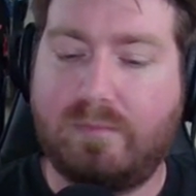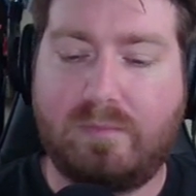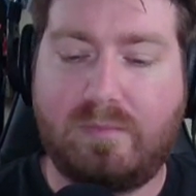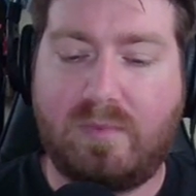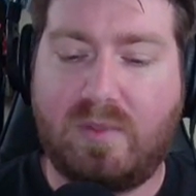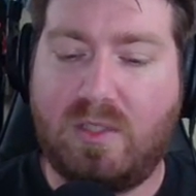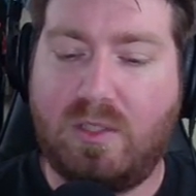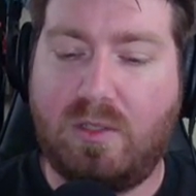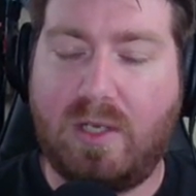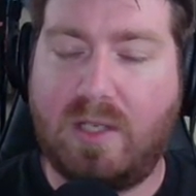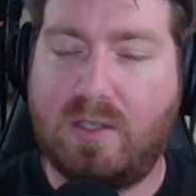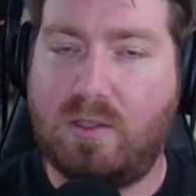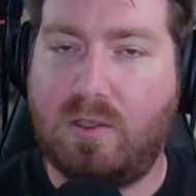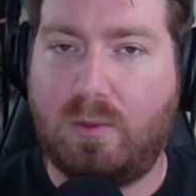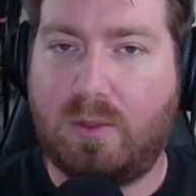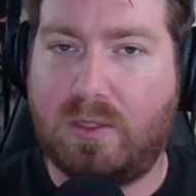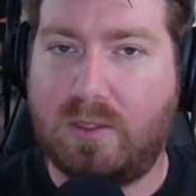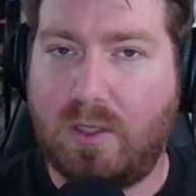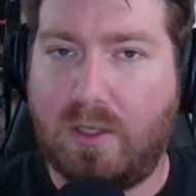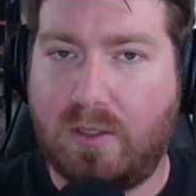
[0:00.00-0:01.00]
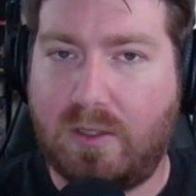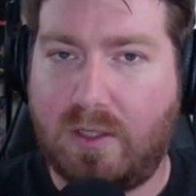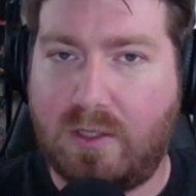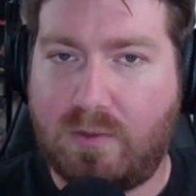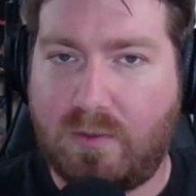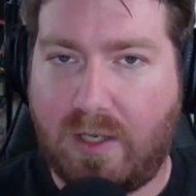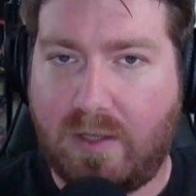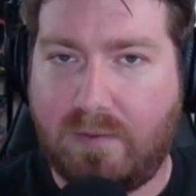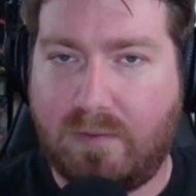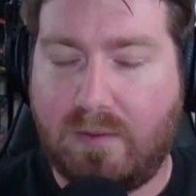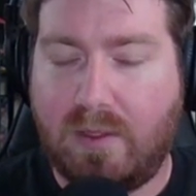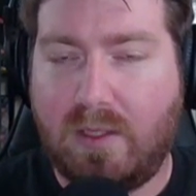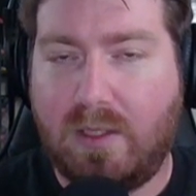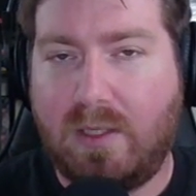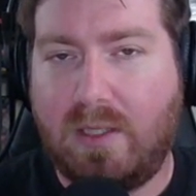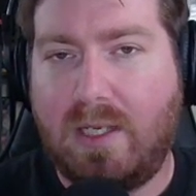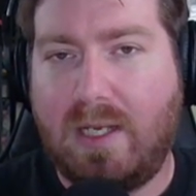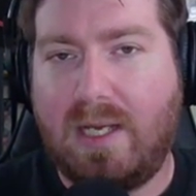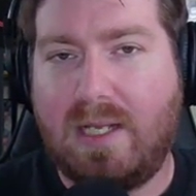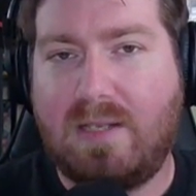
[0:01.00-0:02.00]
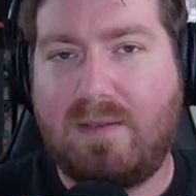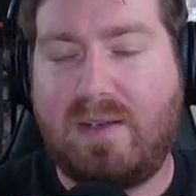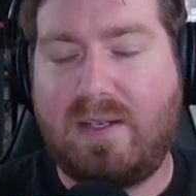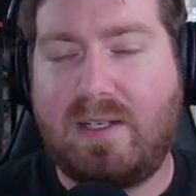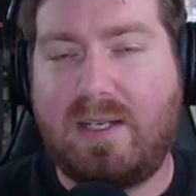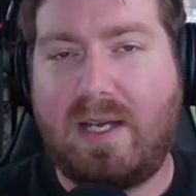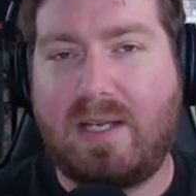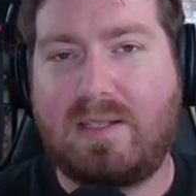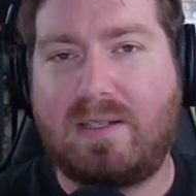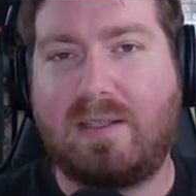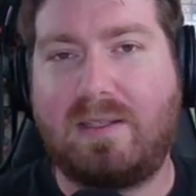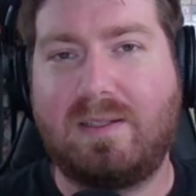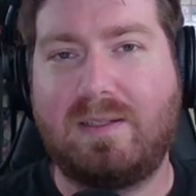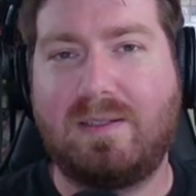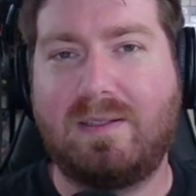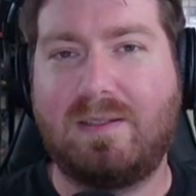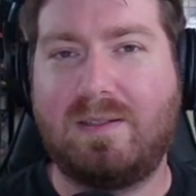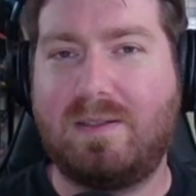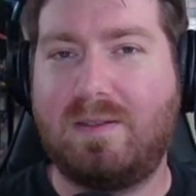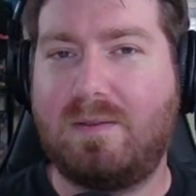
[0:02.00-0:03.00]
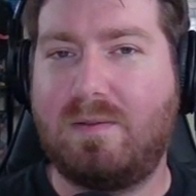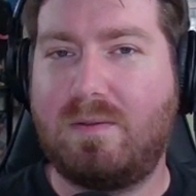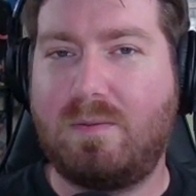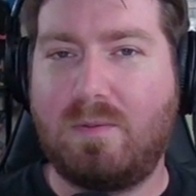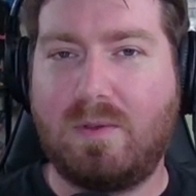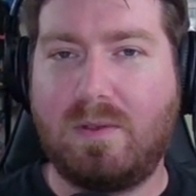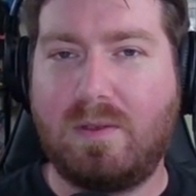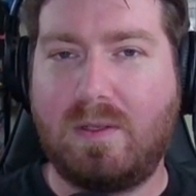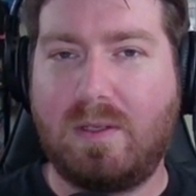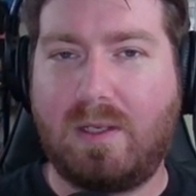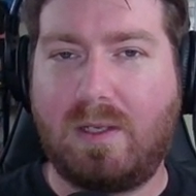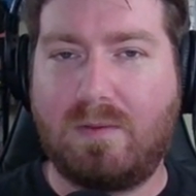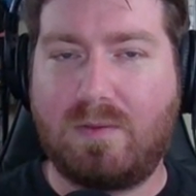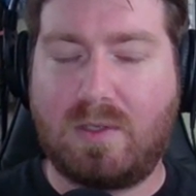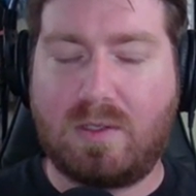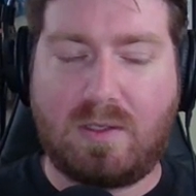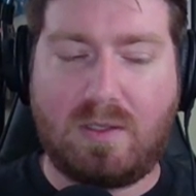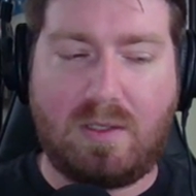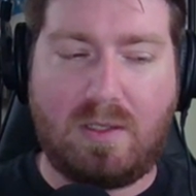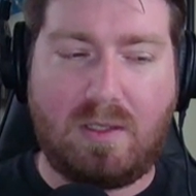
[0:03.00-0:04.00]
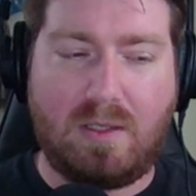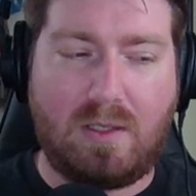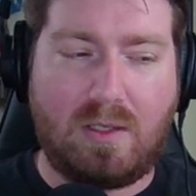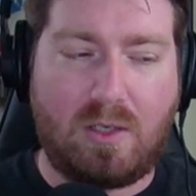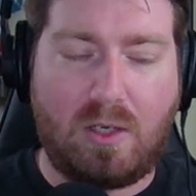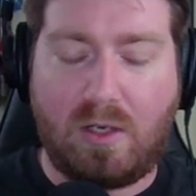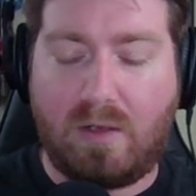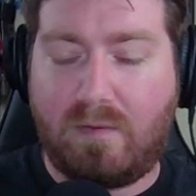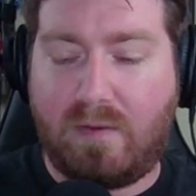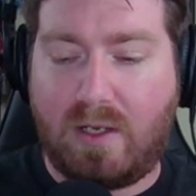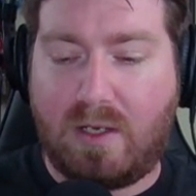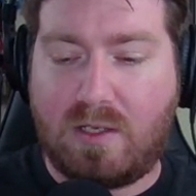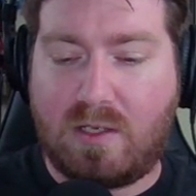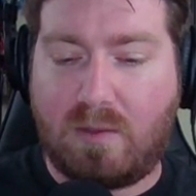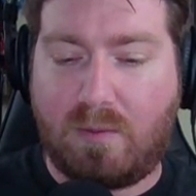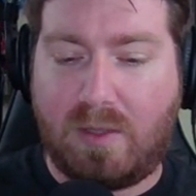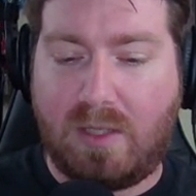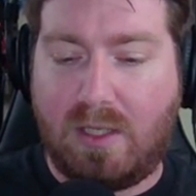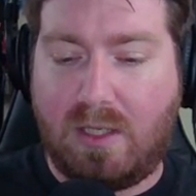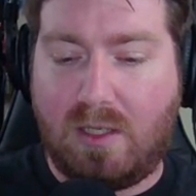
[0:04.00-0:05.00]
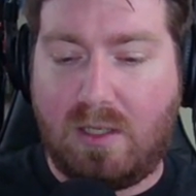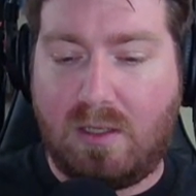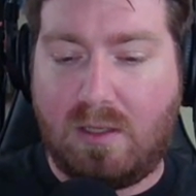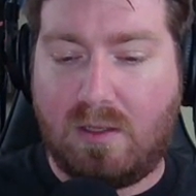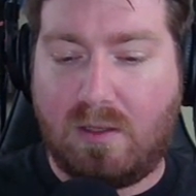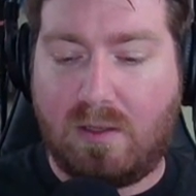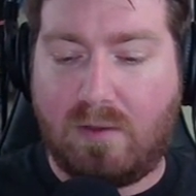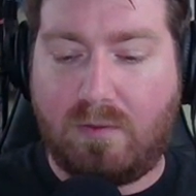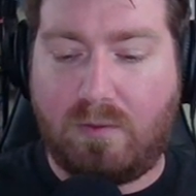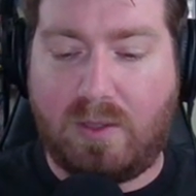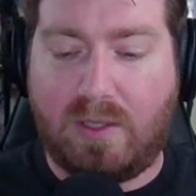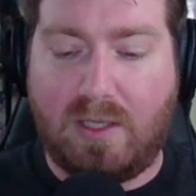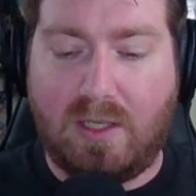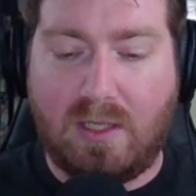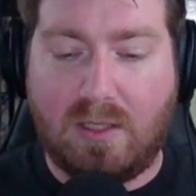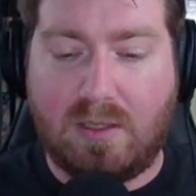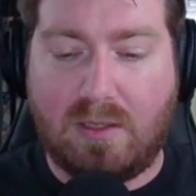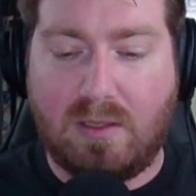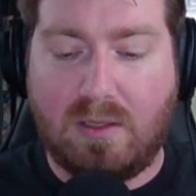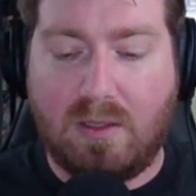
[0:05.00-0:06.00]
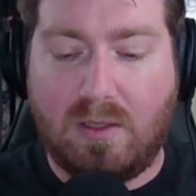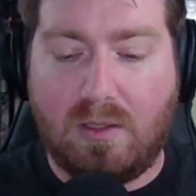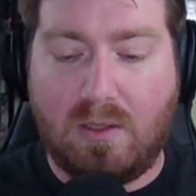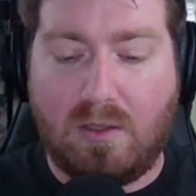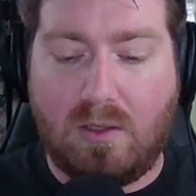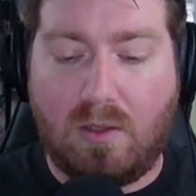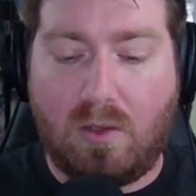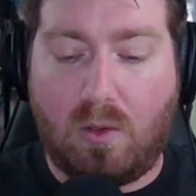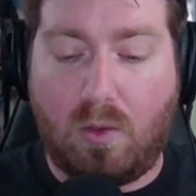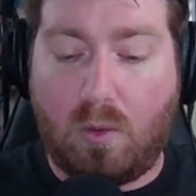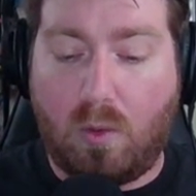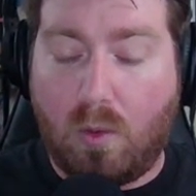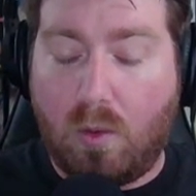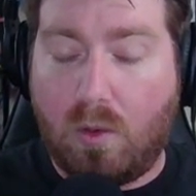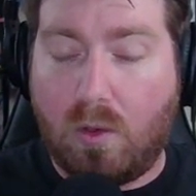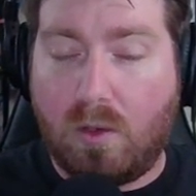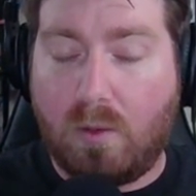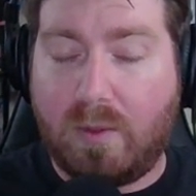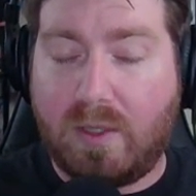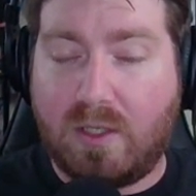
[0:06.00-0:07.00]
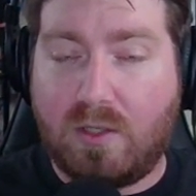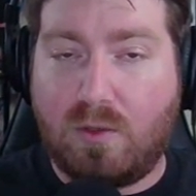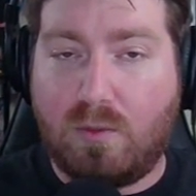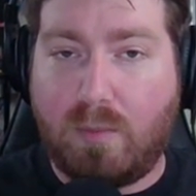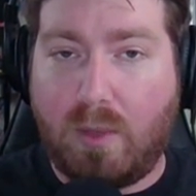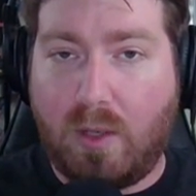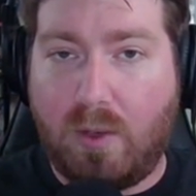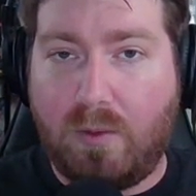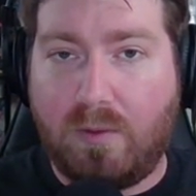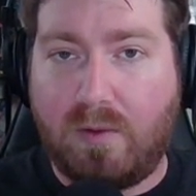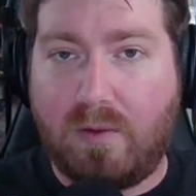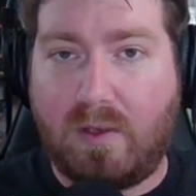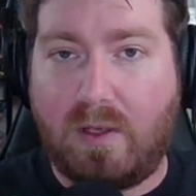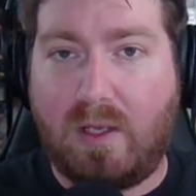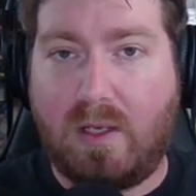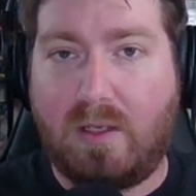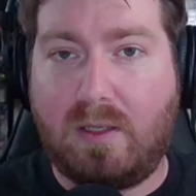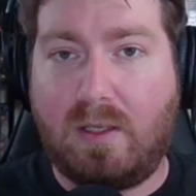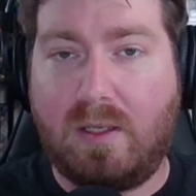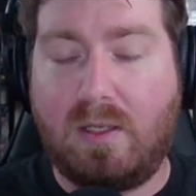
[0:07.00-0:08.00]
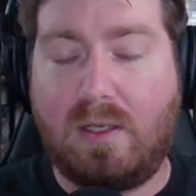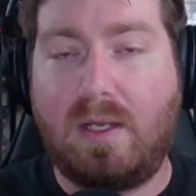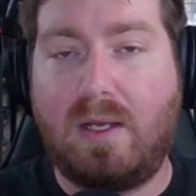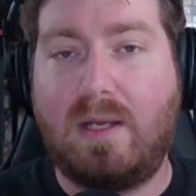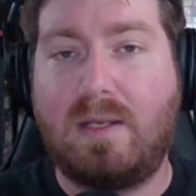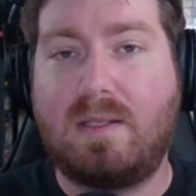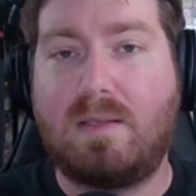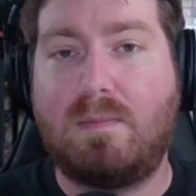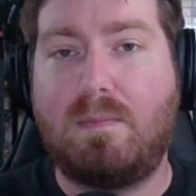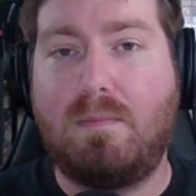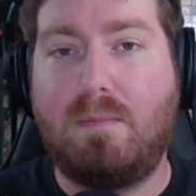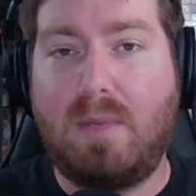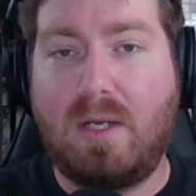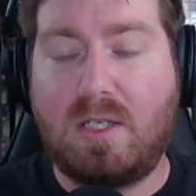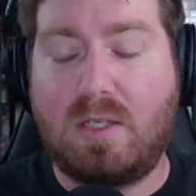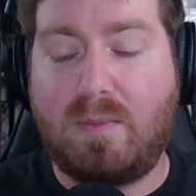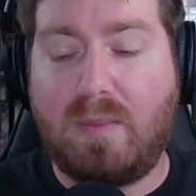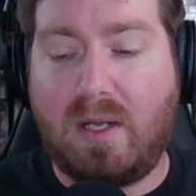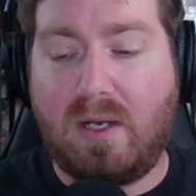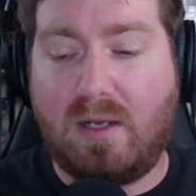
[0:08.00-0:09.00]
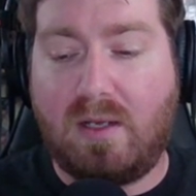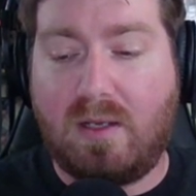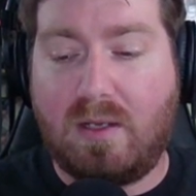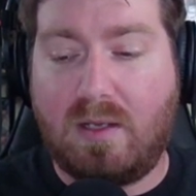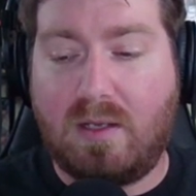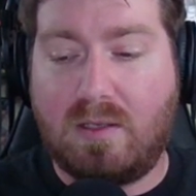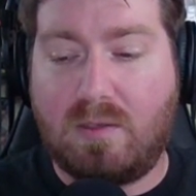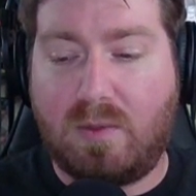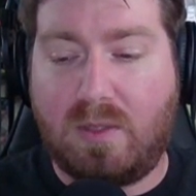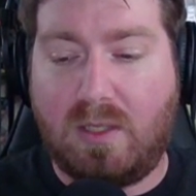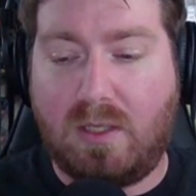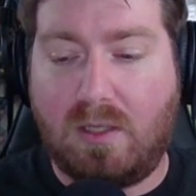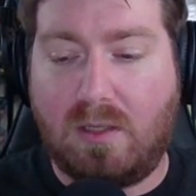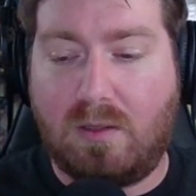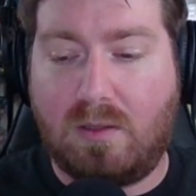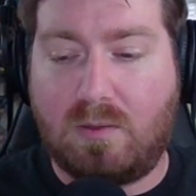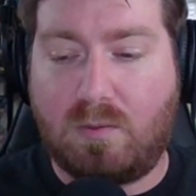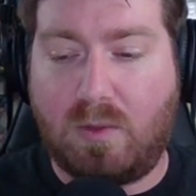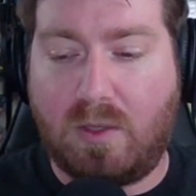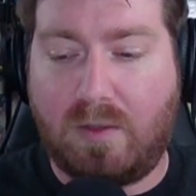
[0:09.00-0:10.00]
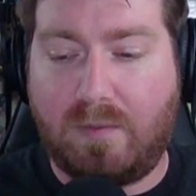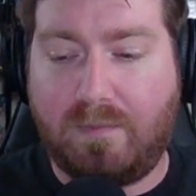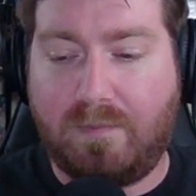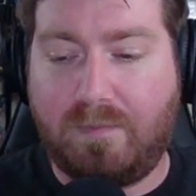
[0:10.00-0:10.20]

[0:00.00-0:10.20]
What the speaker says: You guys know what this card does, right? It's fantastic. It gives us the card advantage that we need, if we need it, or we can do both and get as much mana as we needed as well.